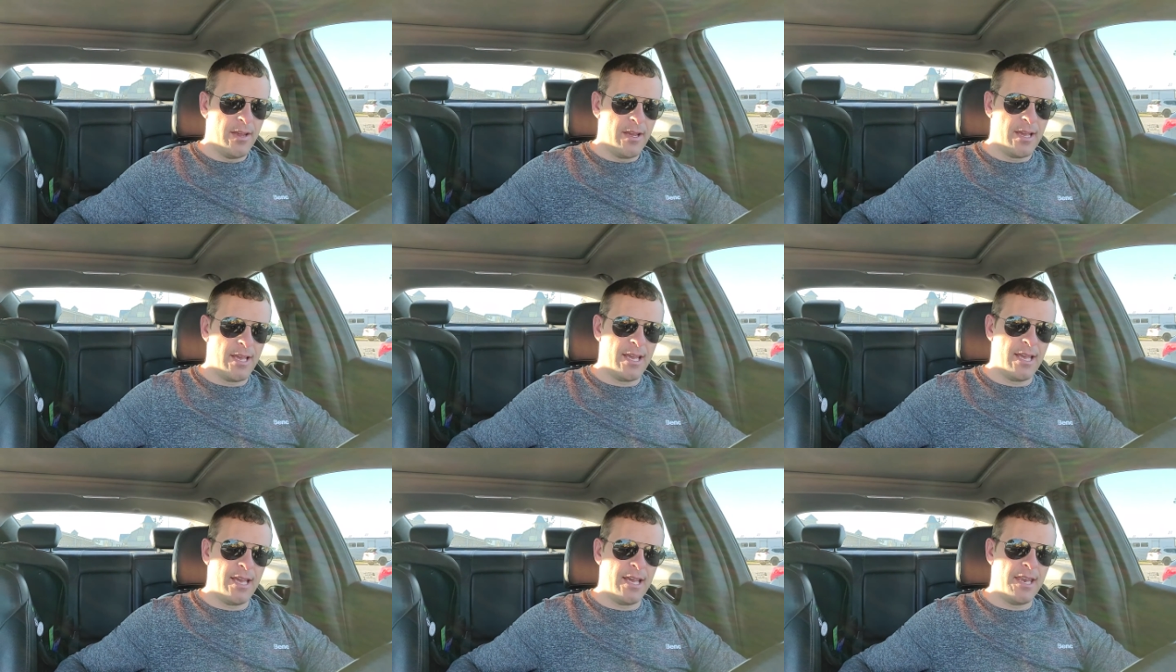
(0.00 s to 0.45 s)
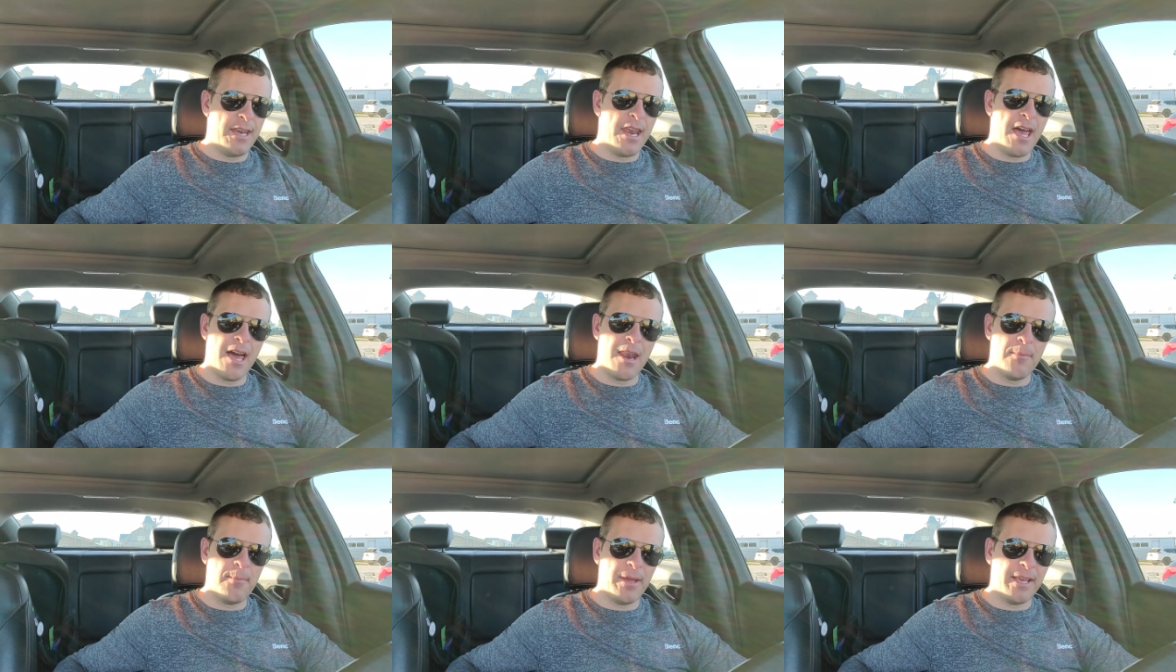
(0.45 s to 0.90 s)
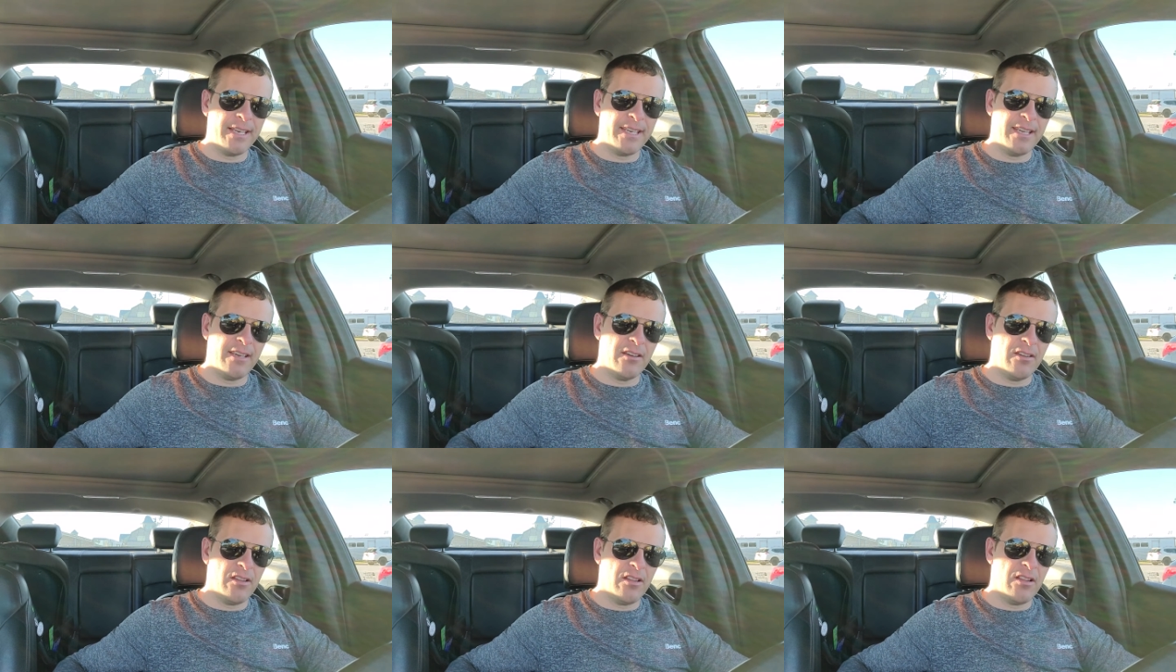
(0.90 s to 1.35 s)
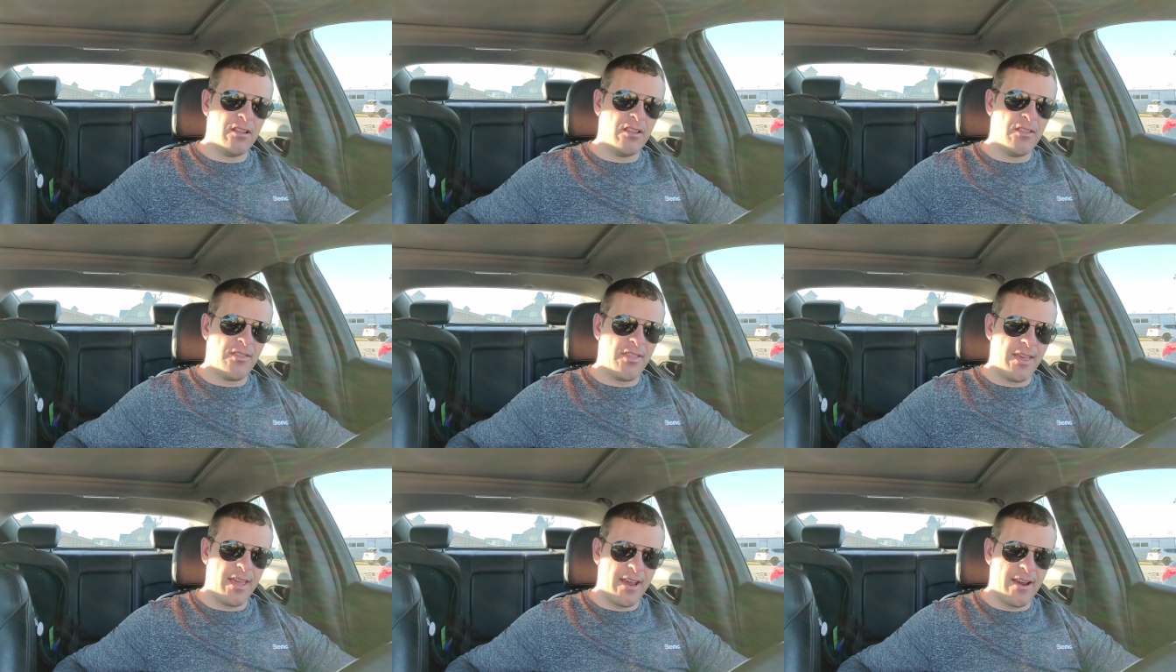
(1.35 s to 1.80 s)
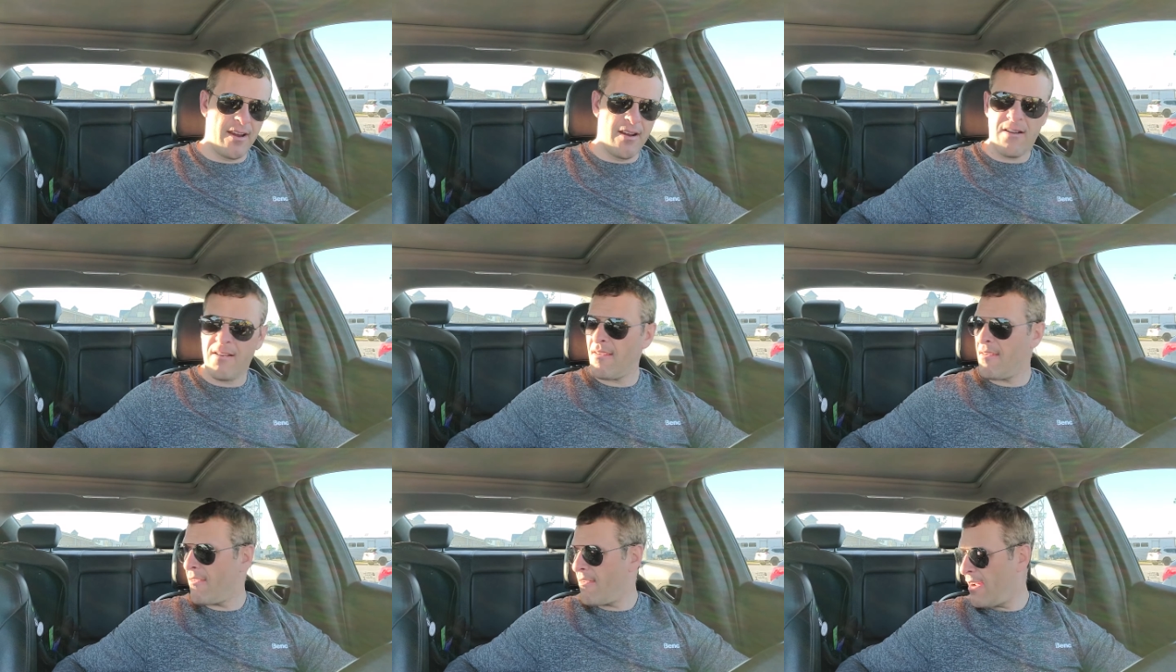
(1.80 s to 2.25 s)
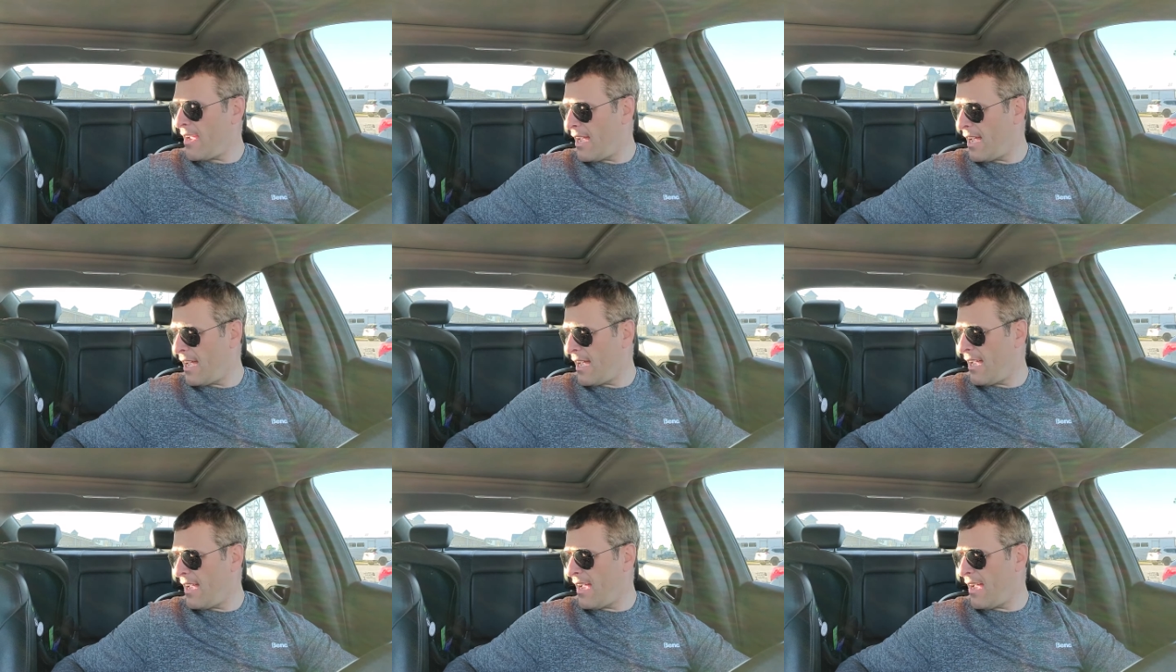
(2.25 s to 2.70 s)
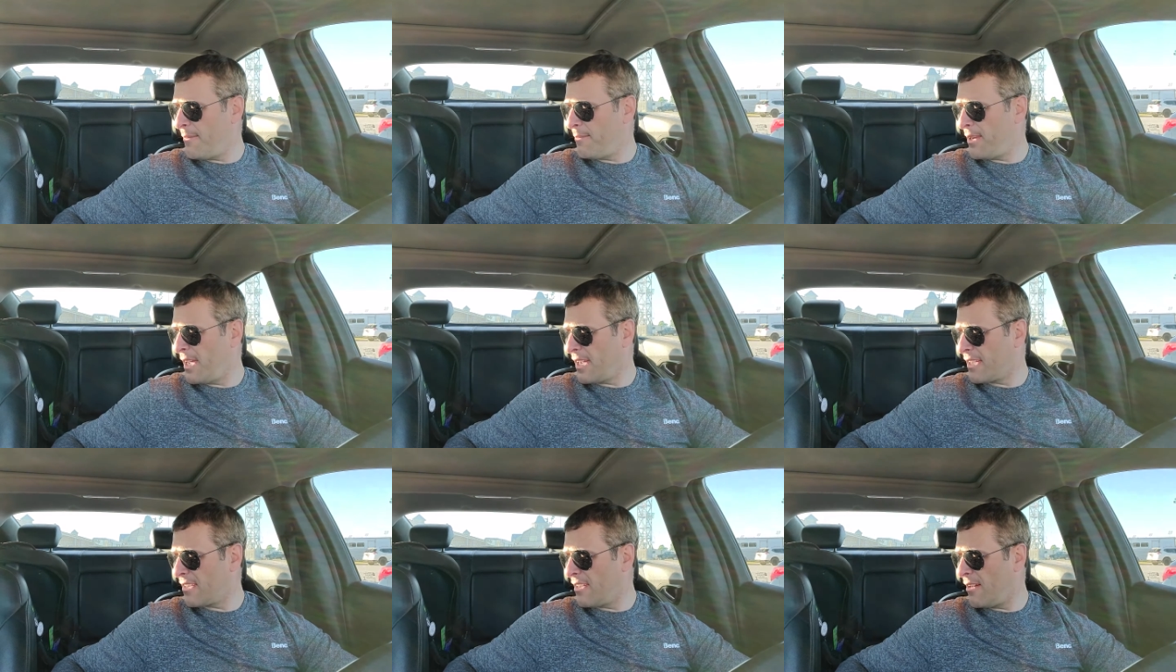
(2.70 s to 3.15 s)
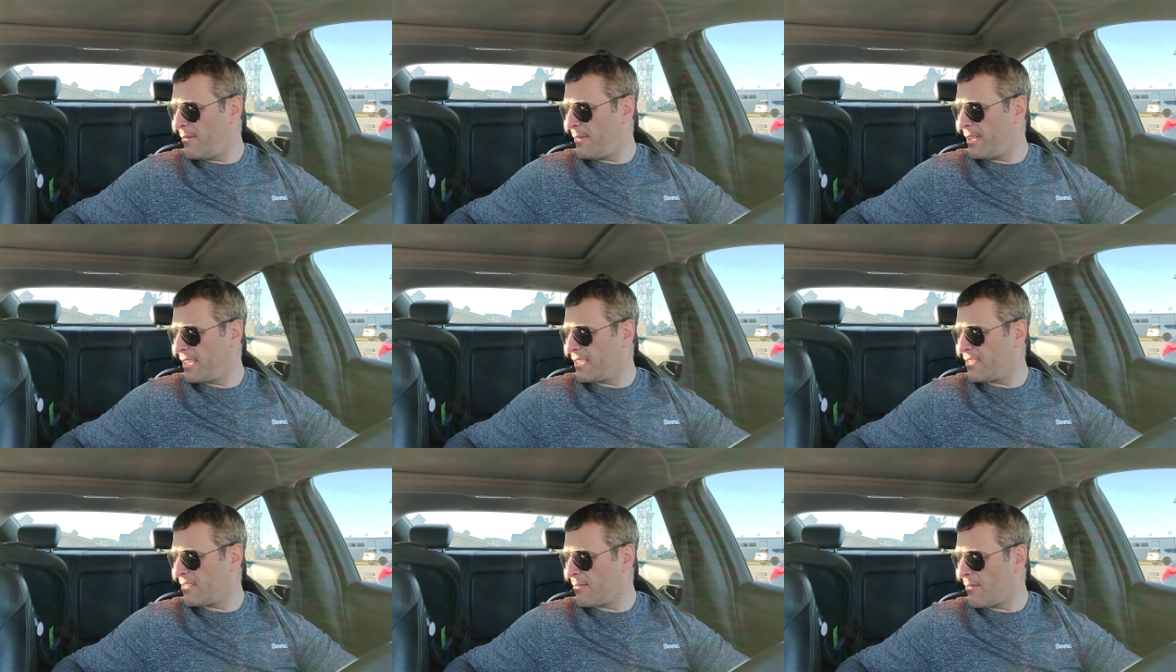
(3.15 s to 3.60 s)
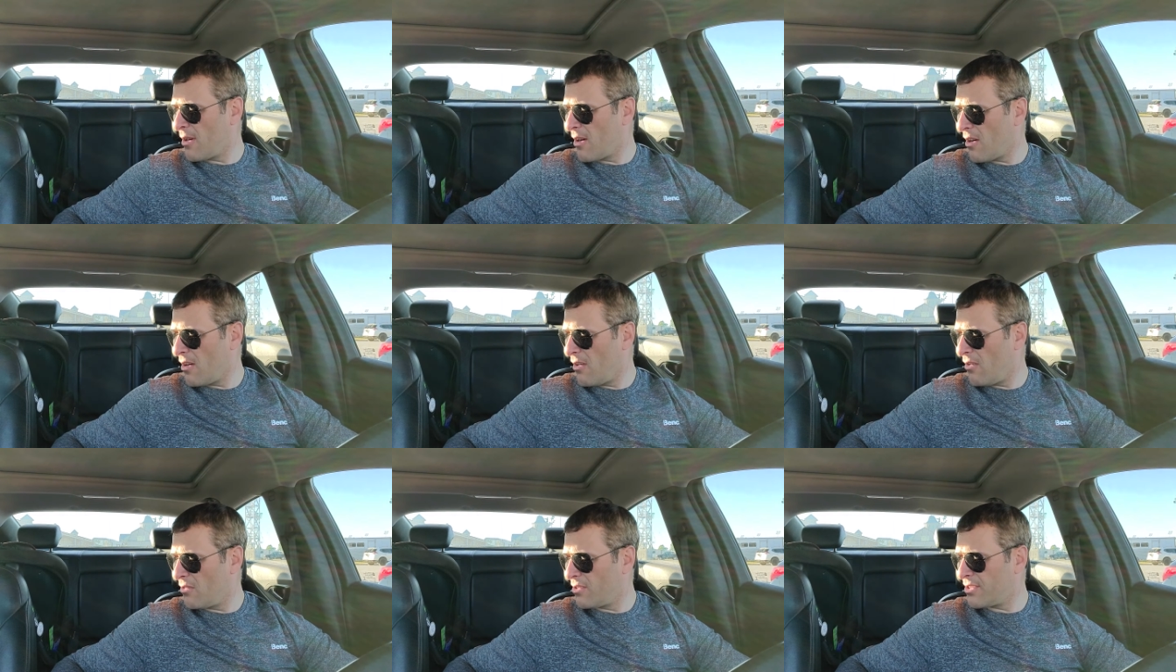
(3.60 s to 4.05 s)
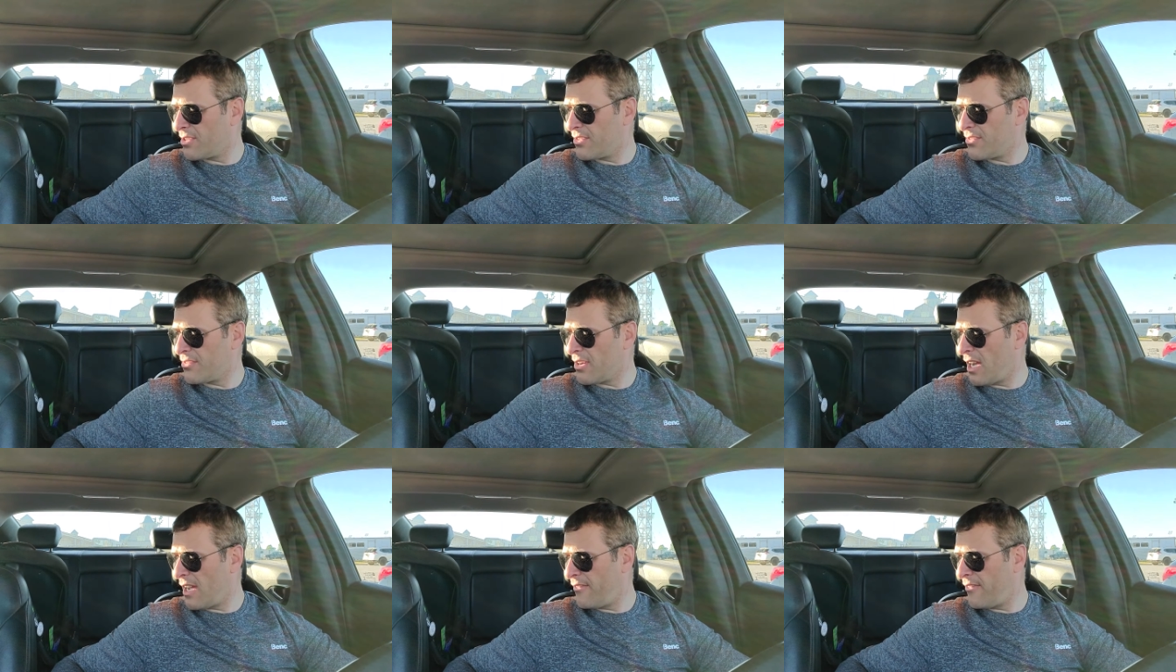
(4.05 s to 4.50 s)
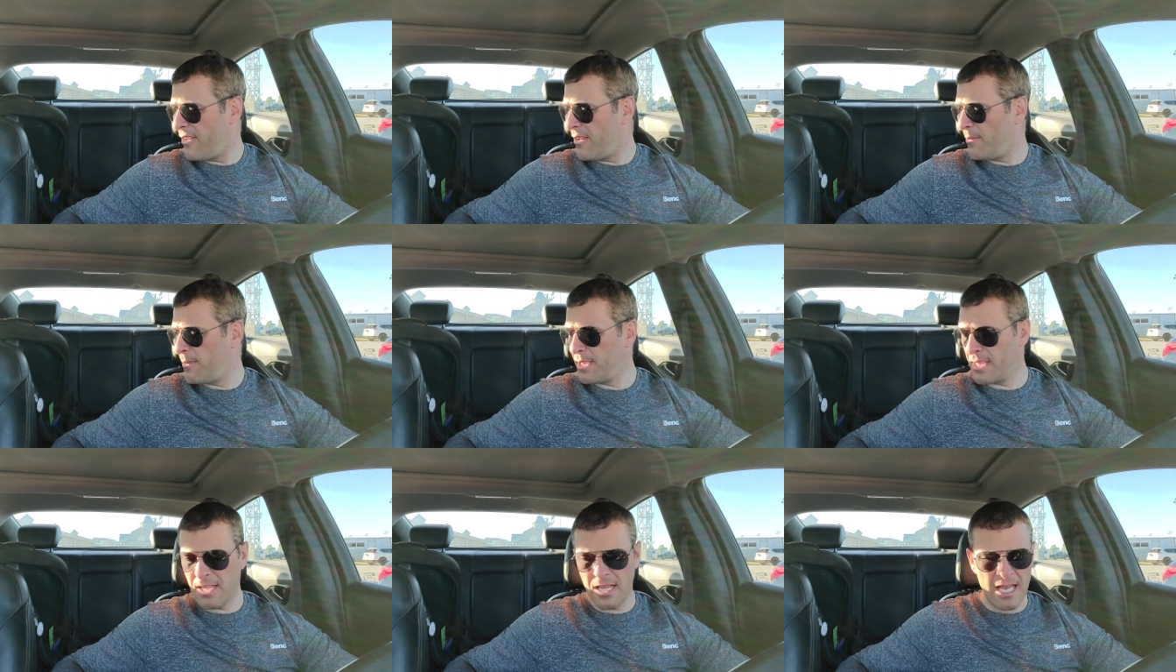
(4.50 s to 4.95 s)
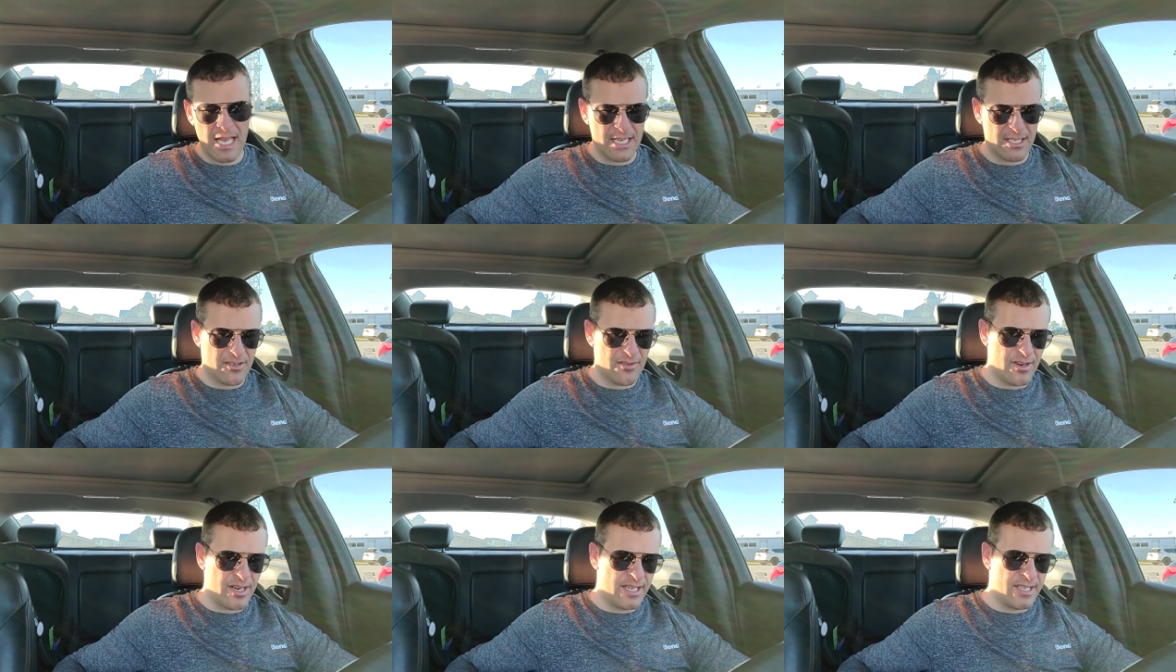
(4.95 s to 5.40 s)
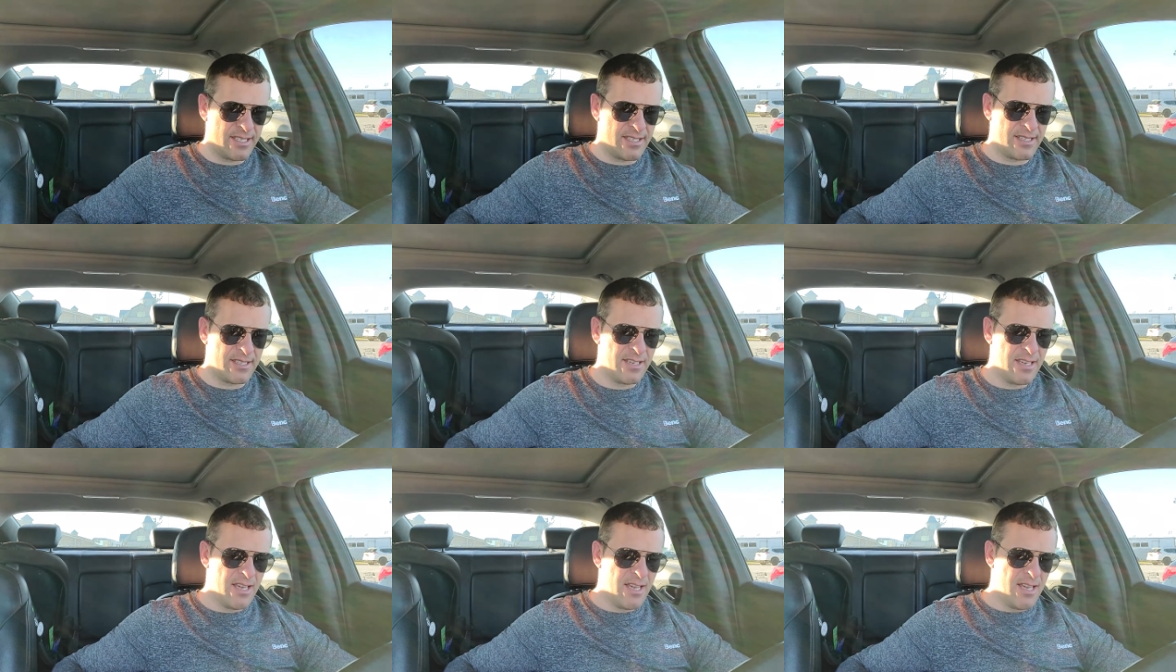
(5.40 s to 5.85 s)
Uh, not a big deal there. Uh, I'm not coming tomorrow to drive him in the last race.